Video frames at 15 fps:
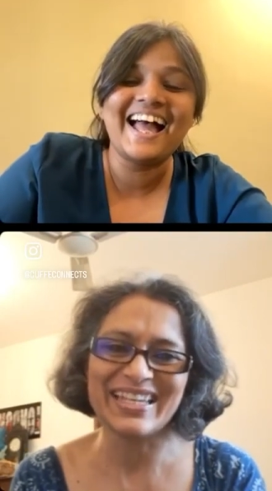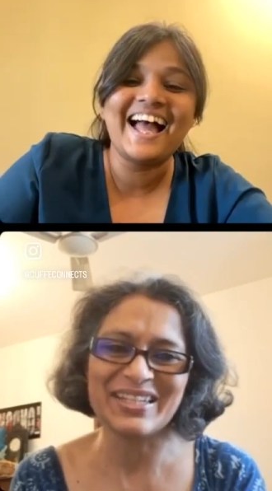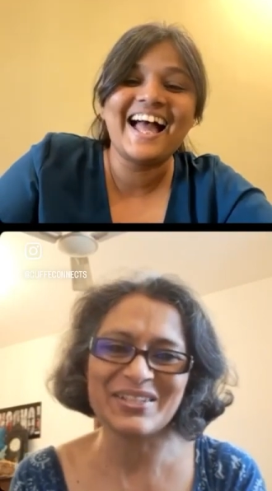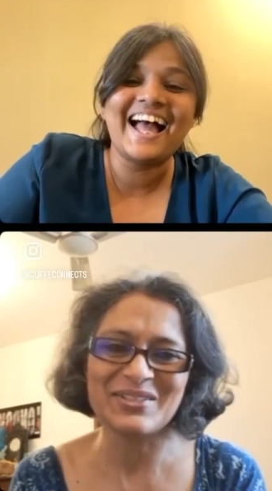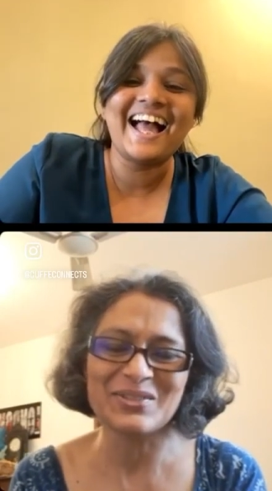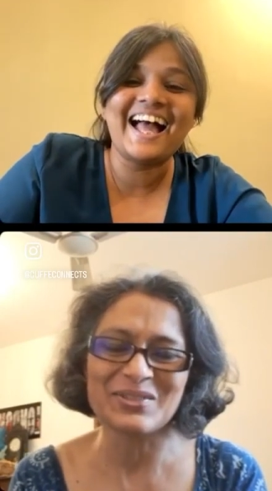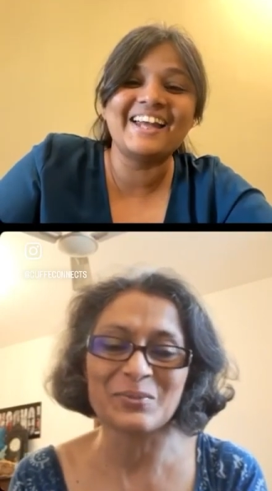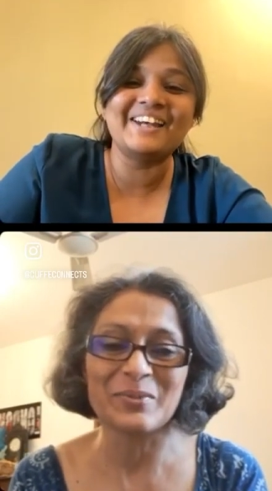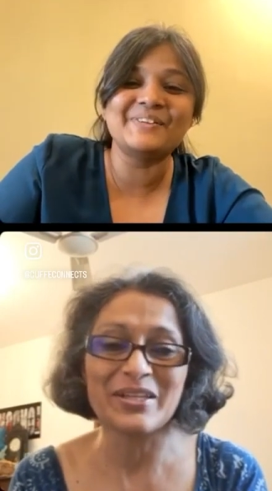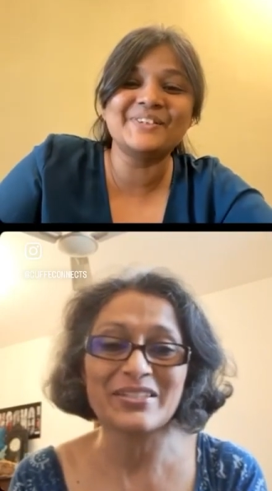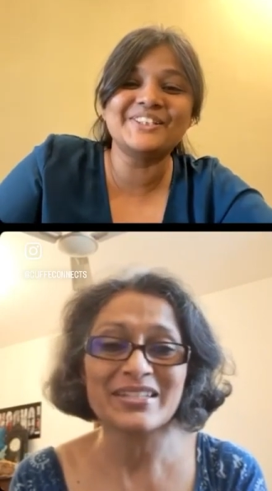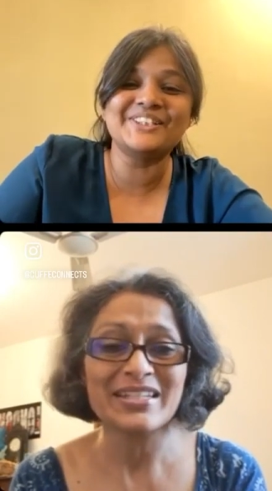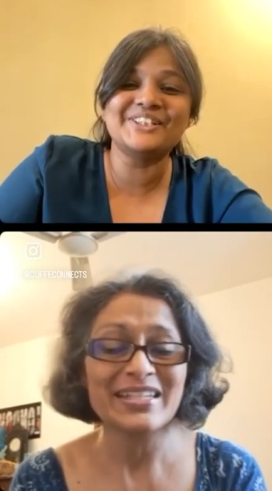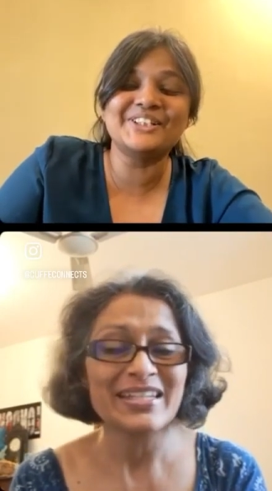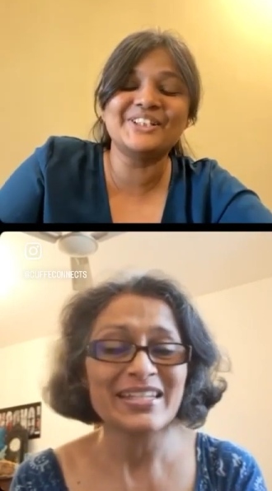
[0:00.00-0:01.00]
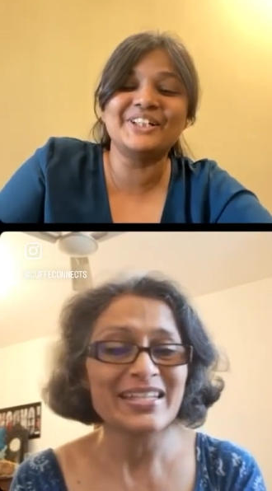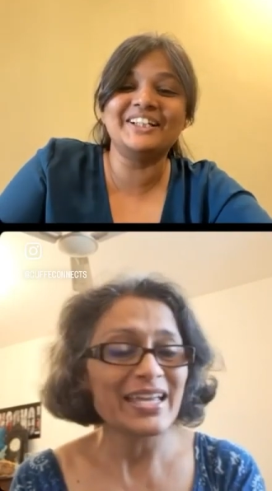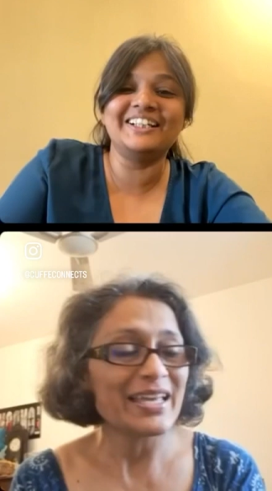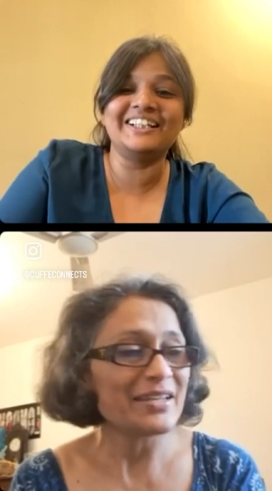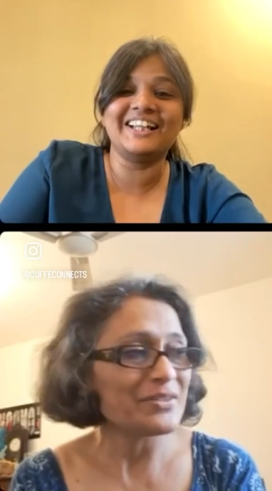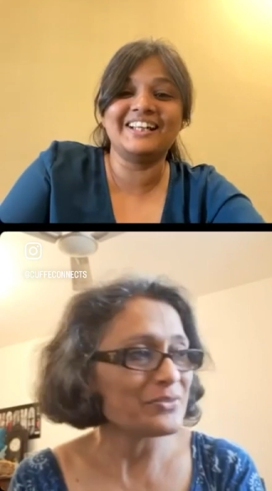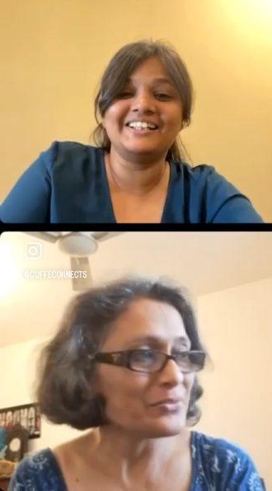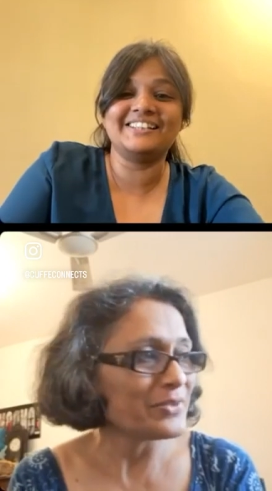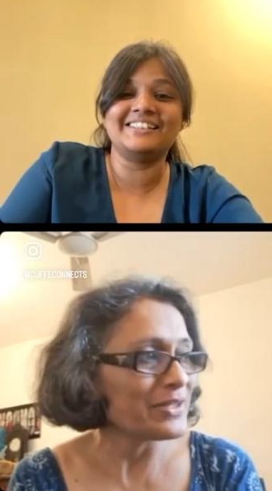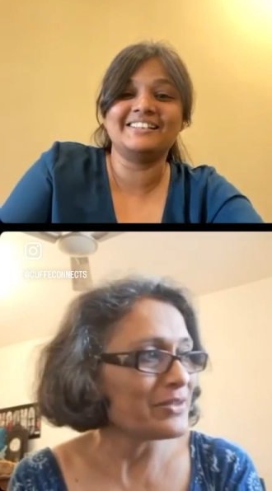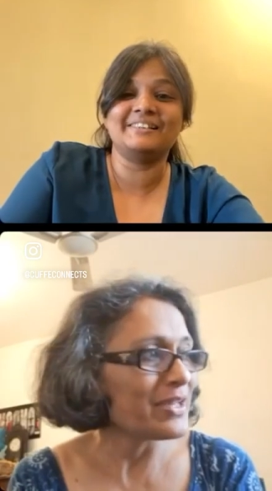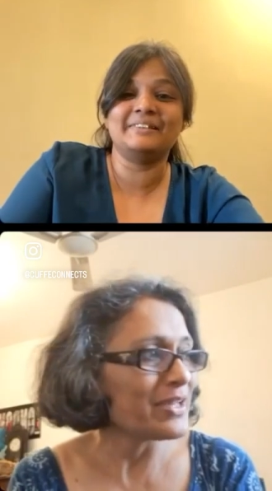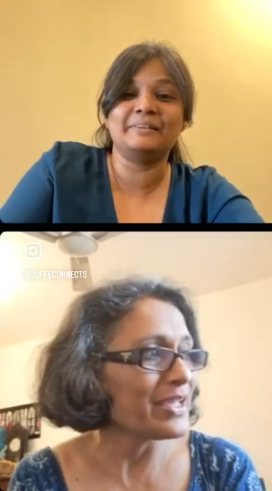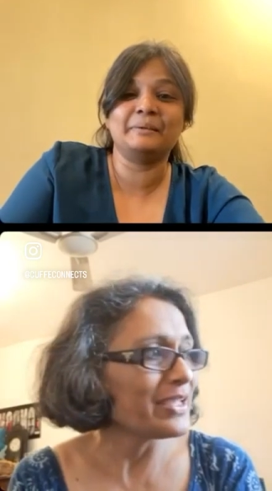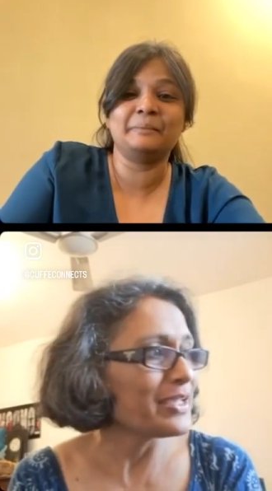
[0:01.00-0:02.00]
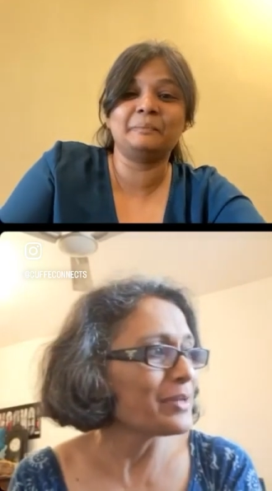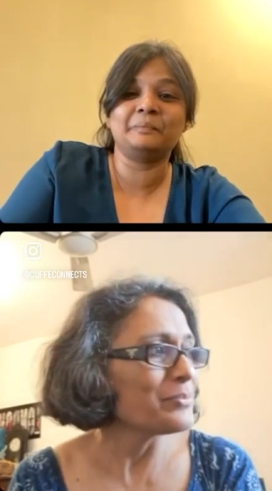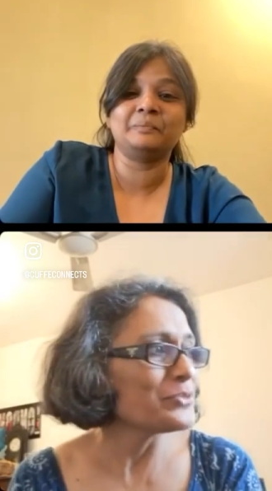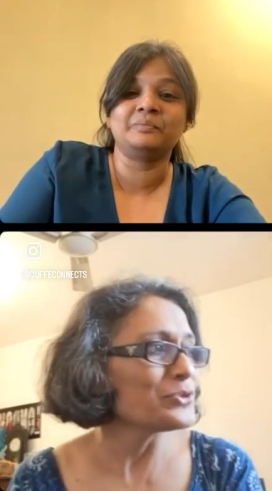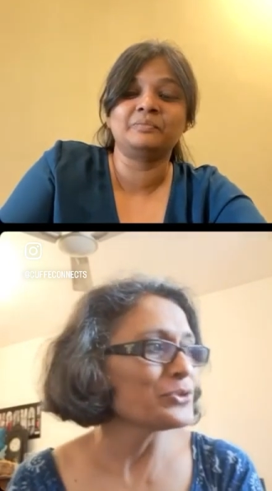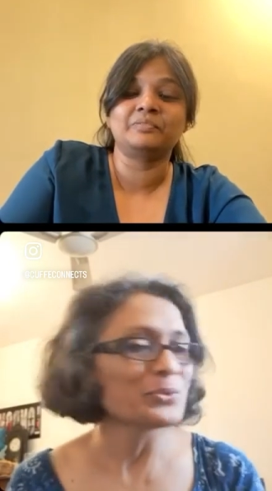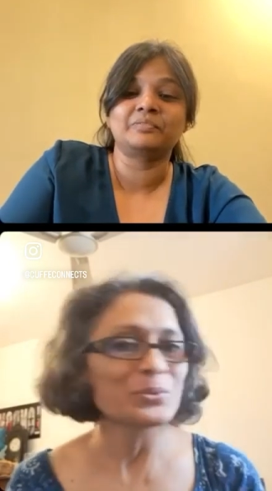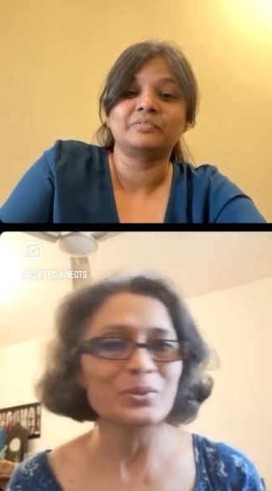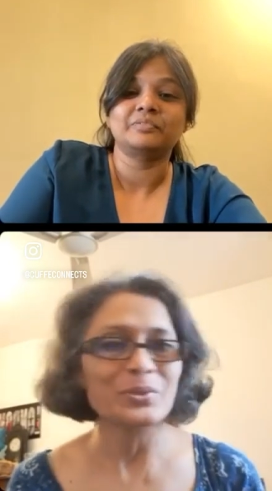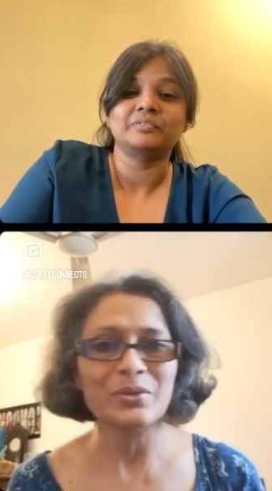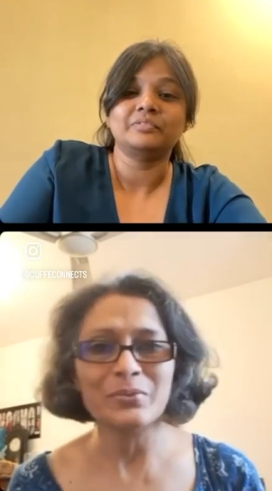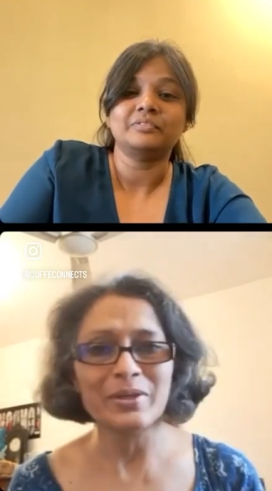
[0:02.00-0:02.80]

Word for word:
Speaker 1: thank you so much and when i come to uh,